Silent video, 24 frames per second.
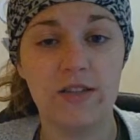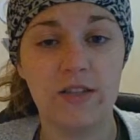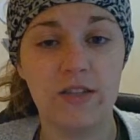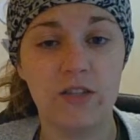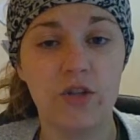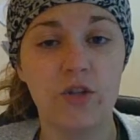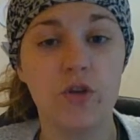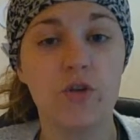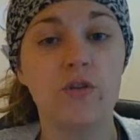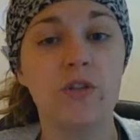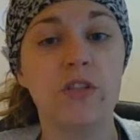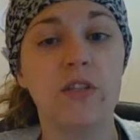
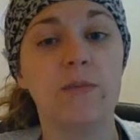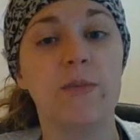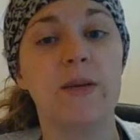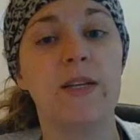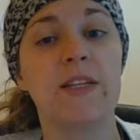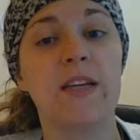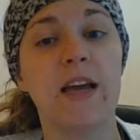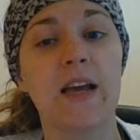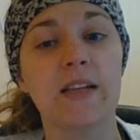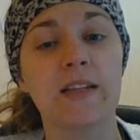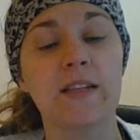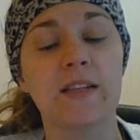choose to be
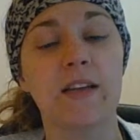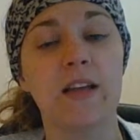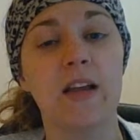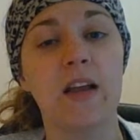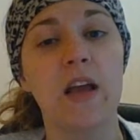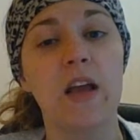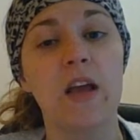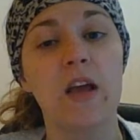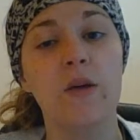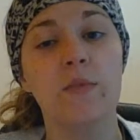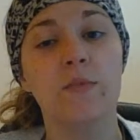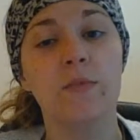tested,
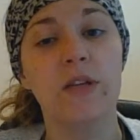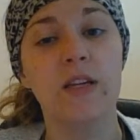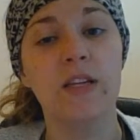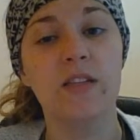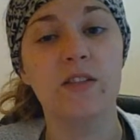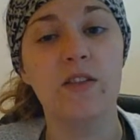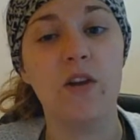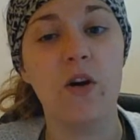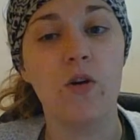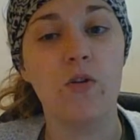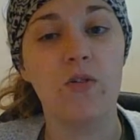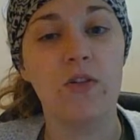
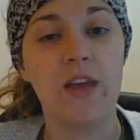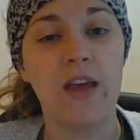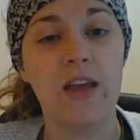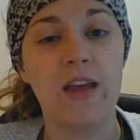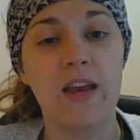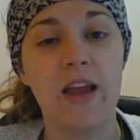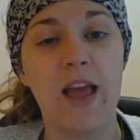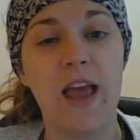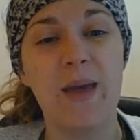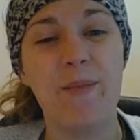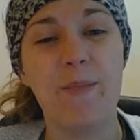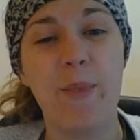please know
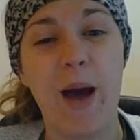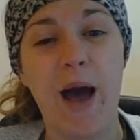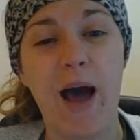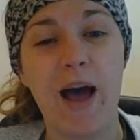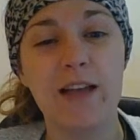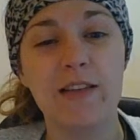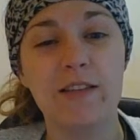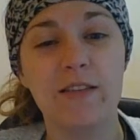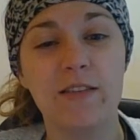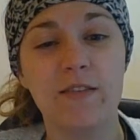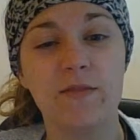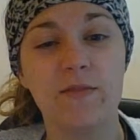that a
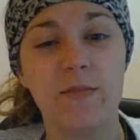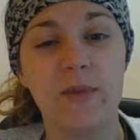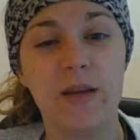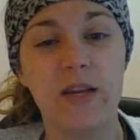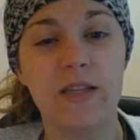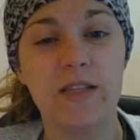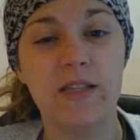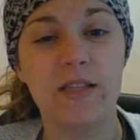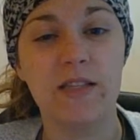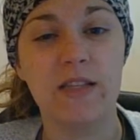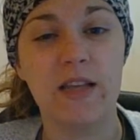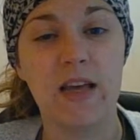positive
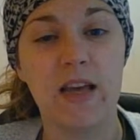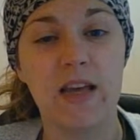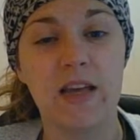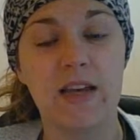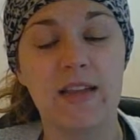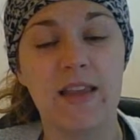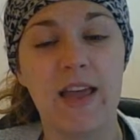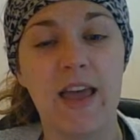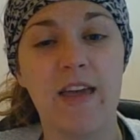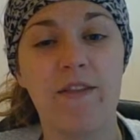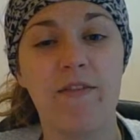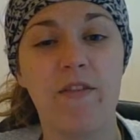means
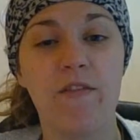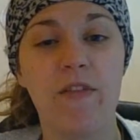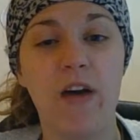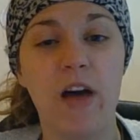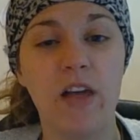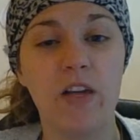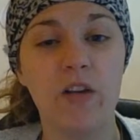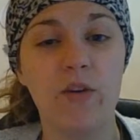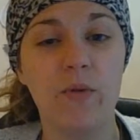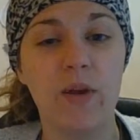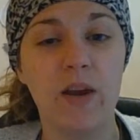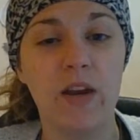that they have
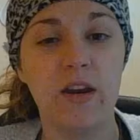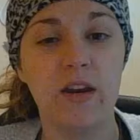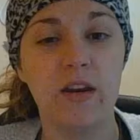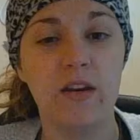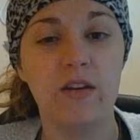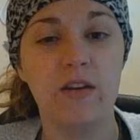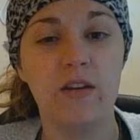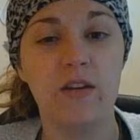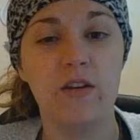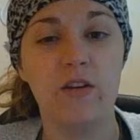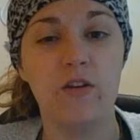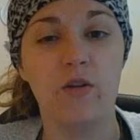evaluated
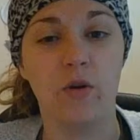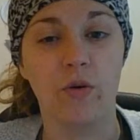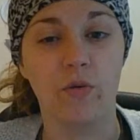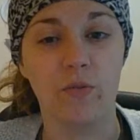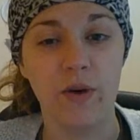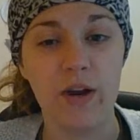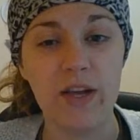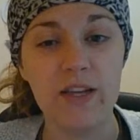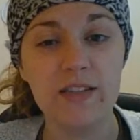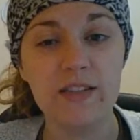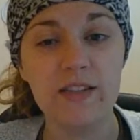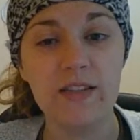your
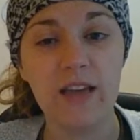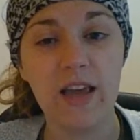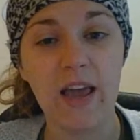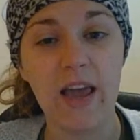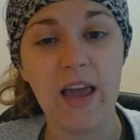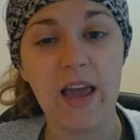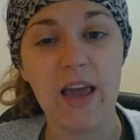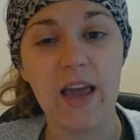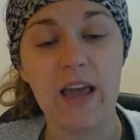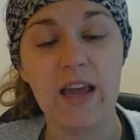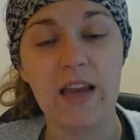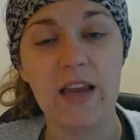risk
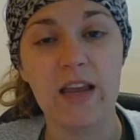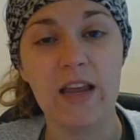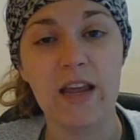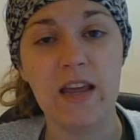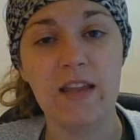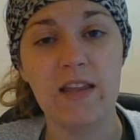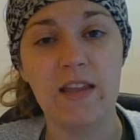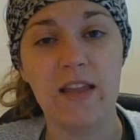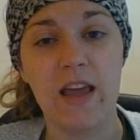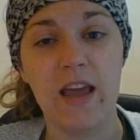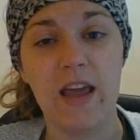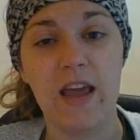and
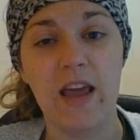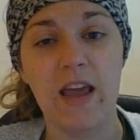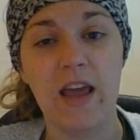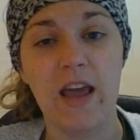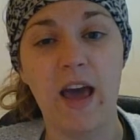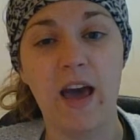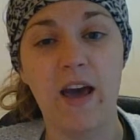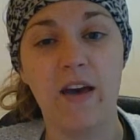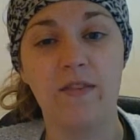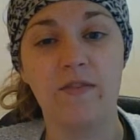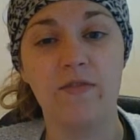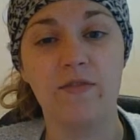they
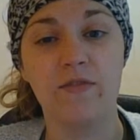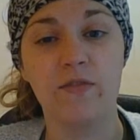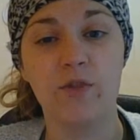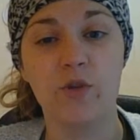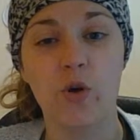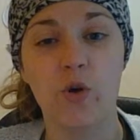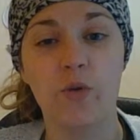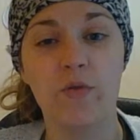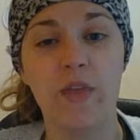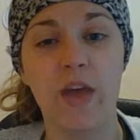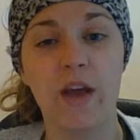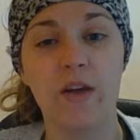have
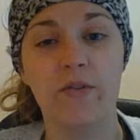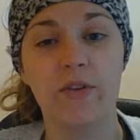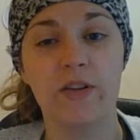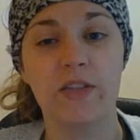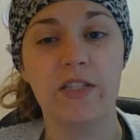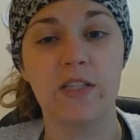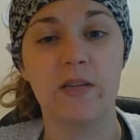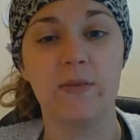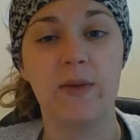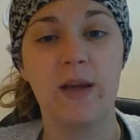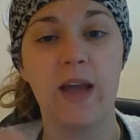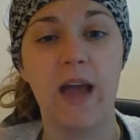shown that
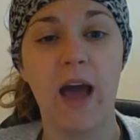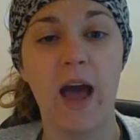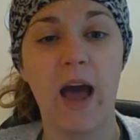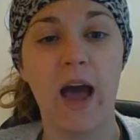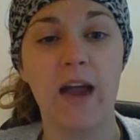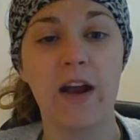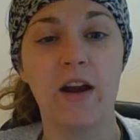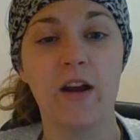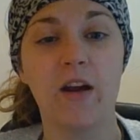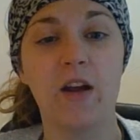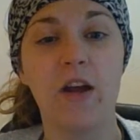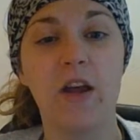risk to be
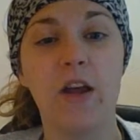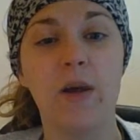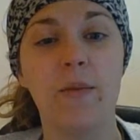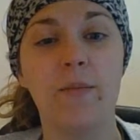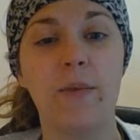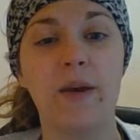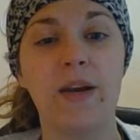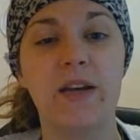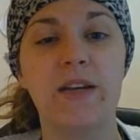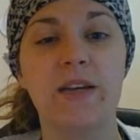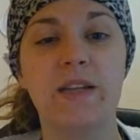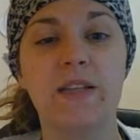higher,
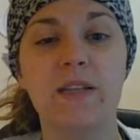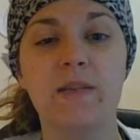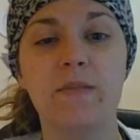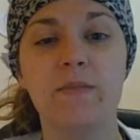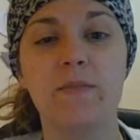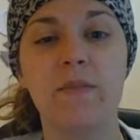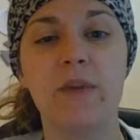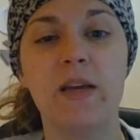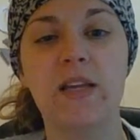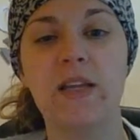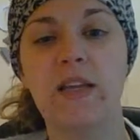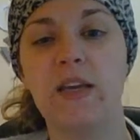but it
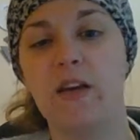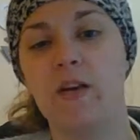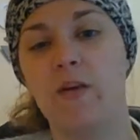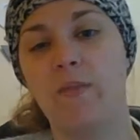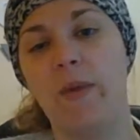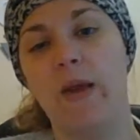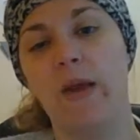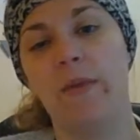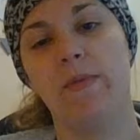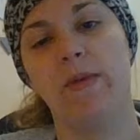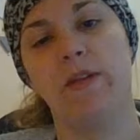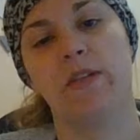doesn't mean that your
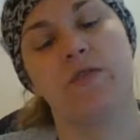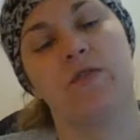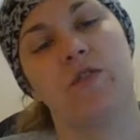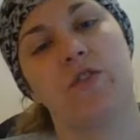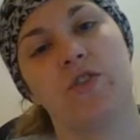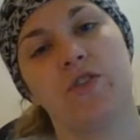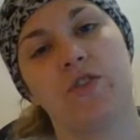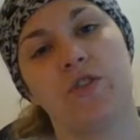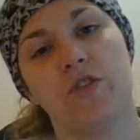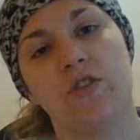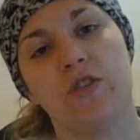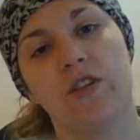baby is for
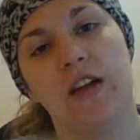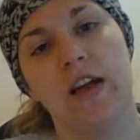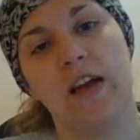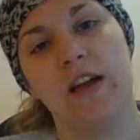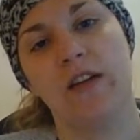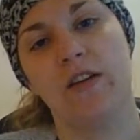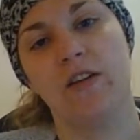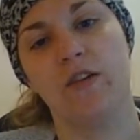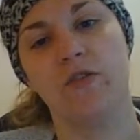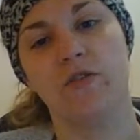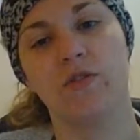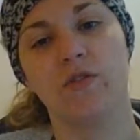sure
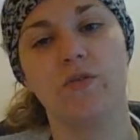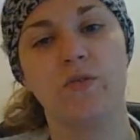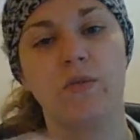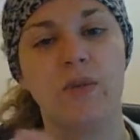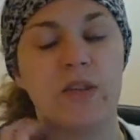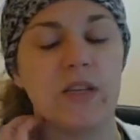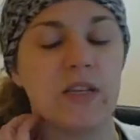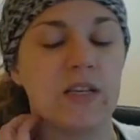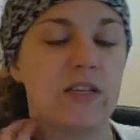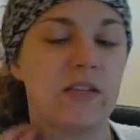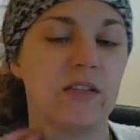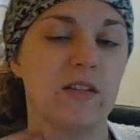diagnosed
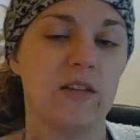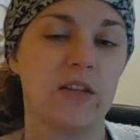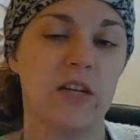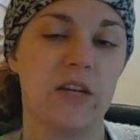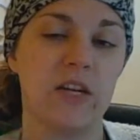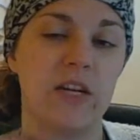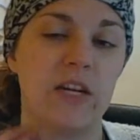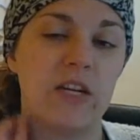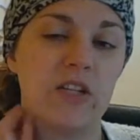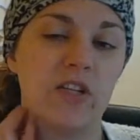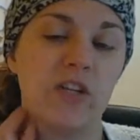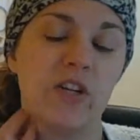with this
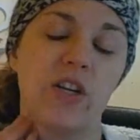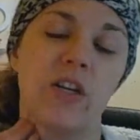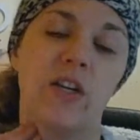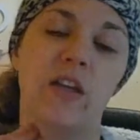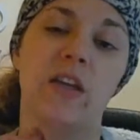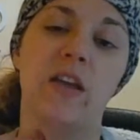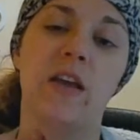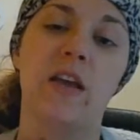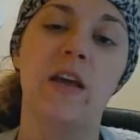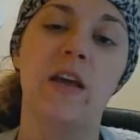condition.